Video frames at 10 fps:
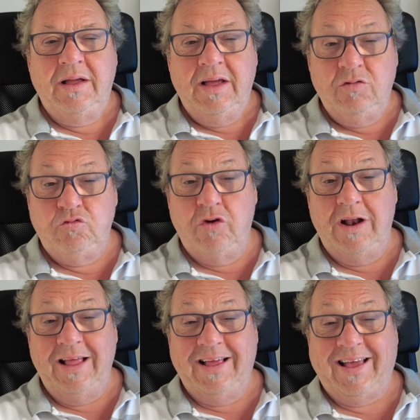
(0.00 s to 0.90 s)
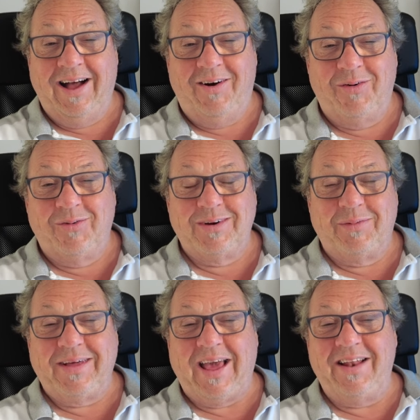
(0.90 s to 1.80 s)
it's really cold. I don't
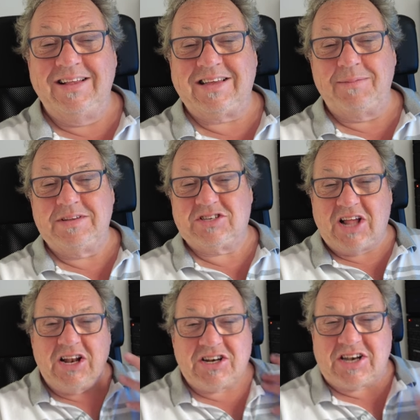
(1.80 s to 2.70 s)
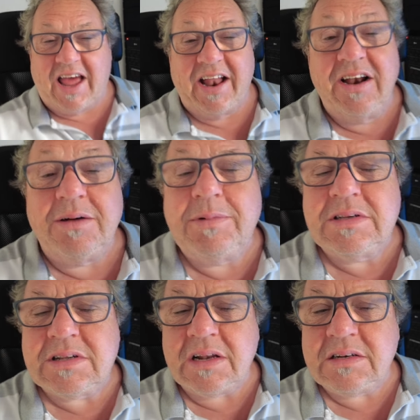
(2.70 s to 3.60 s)
want to get a suntan. Look, the
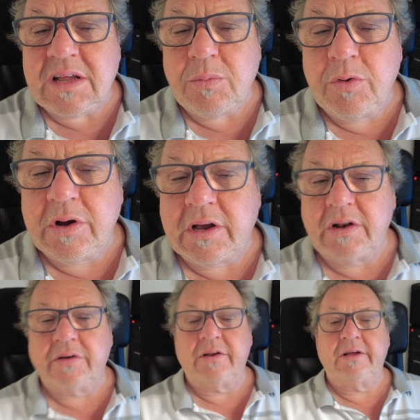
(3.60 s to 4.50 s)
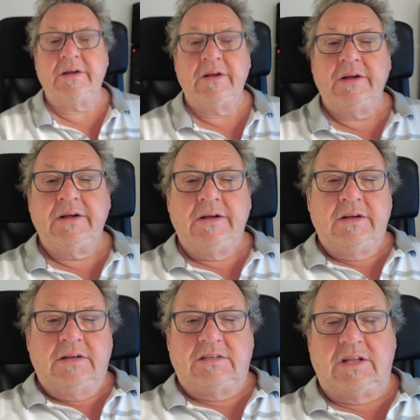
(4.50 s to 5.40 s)
suntan working on.
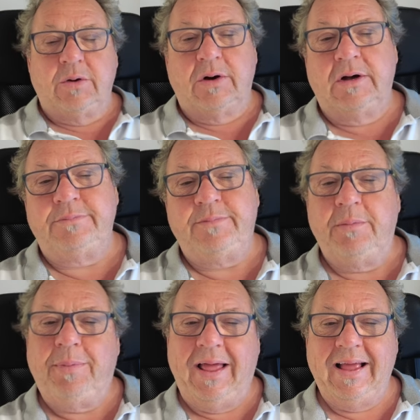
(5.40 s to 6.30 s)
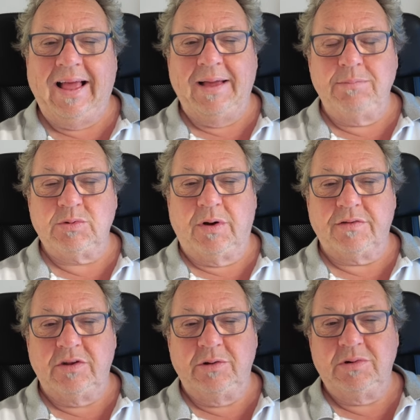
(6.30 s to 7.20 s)
Still, I'm playing games all
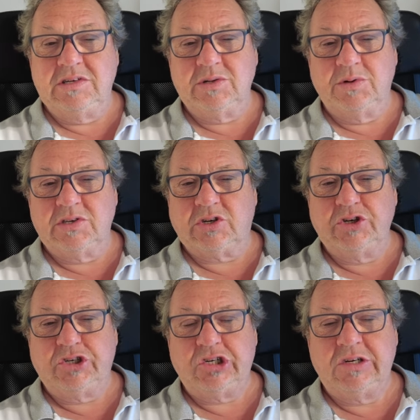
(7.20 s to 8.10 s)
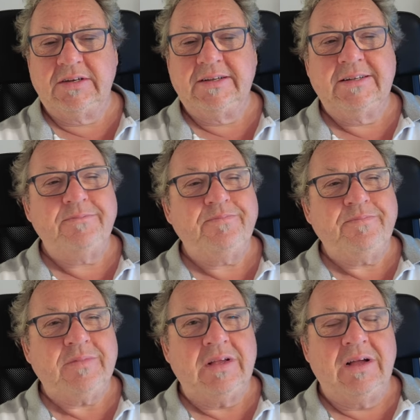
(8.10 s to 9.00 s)
afternoon, which is always good.
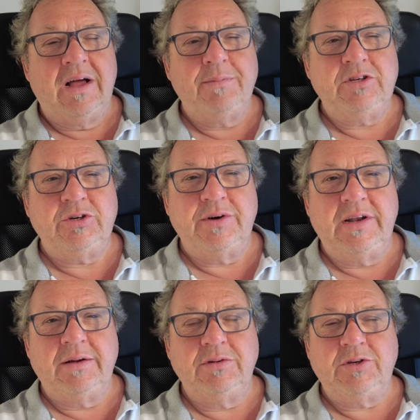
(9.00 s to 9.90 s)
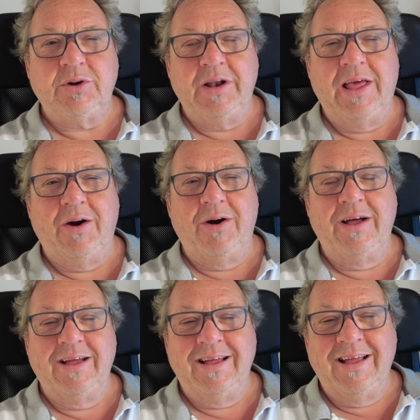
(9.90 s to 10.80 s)
I'm enjoying it. I'm enjoying
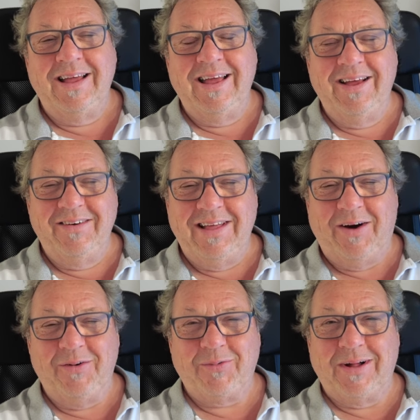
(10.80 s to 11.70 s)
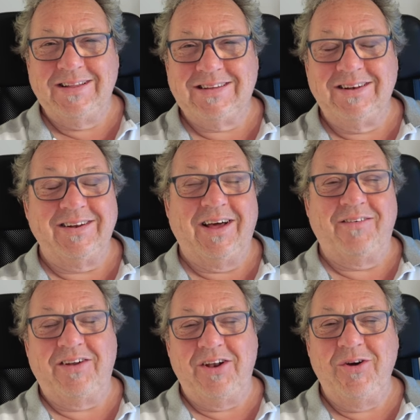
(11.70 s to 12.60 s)
the old ones, and not the
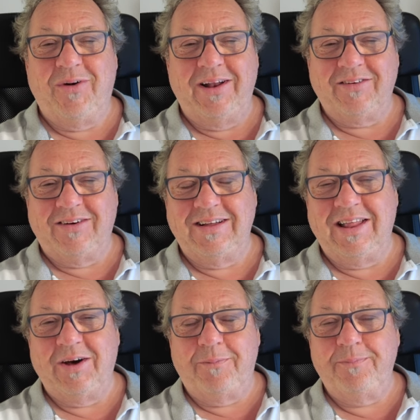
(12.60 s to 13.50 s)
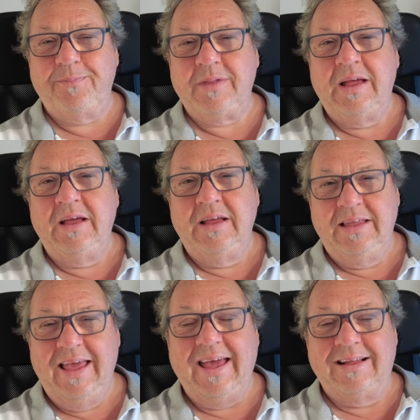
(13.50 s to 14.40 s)
old, the new one I've got.
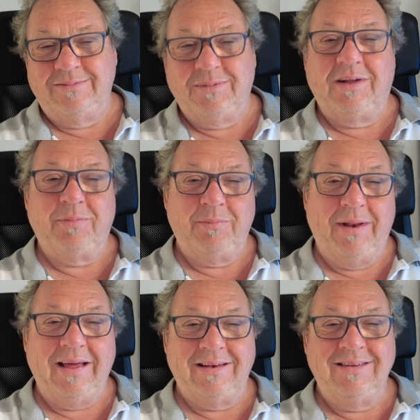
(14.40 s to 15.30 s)
But I've been playing.